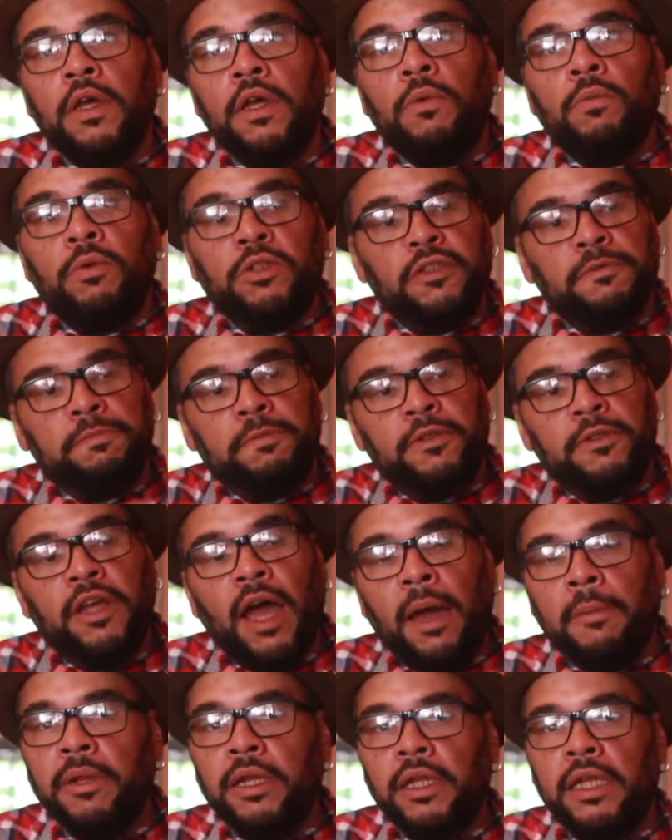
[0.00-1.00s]
which is
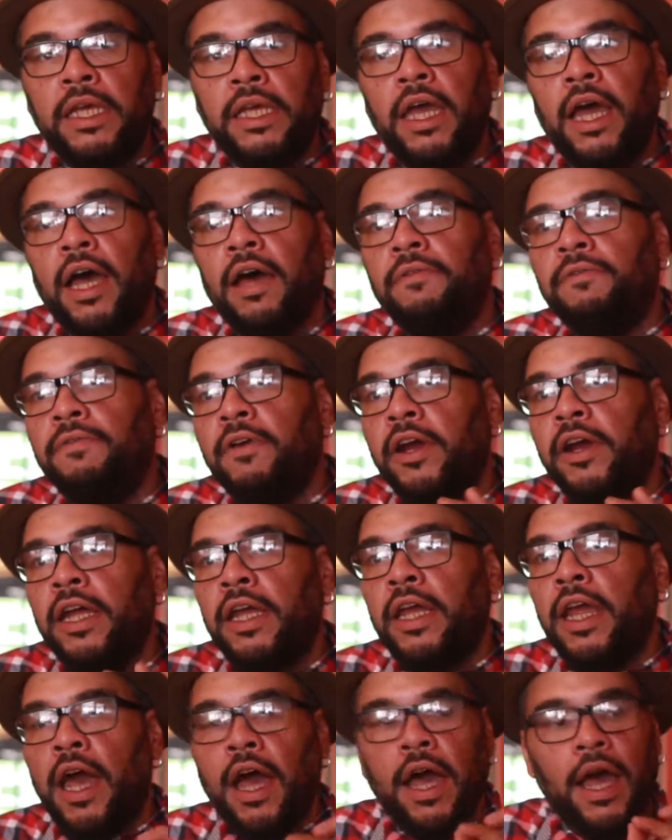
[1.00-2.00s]
predominantly a
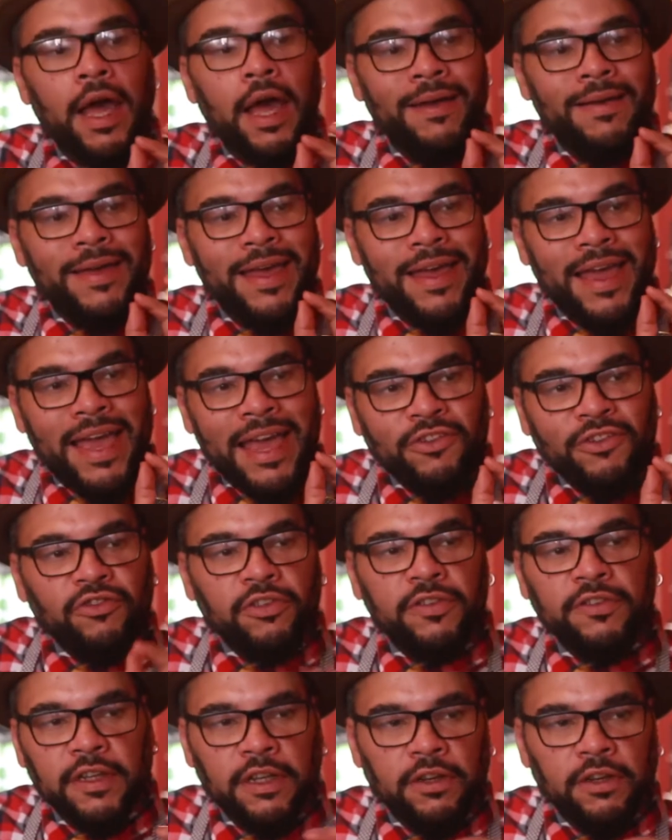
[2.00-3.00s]
very interesting